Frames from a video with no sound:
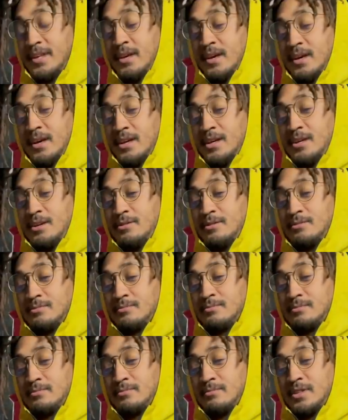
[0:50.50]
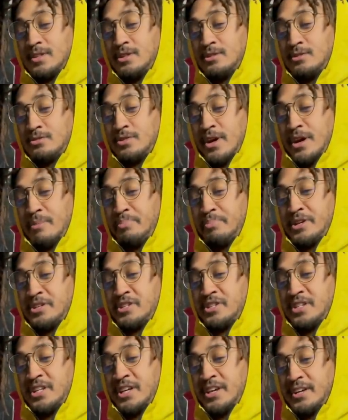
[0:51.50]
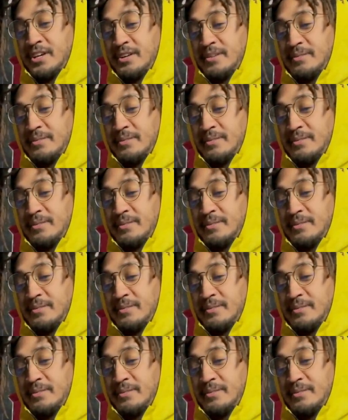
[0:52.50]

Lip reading: He gonna try to punch your dick.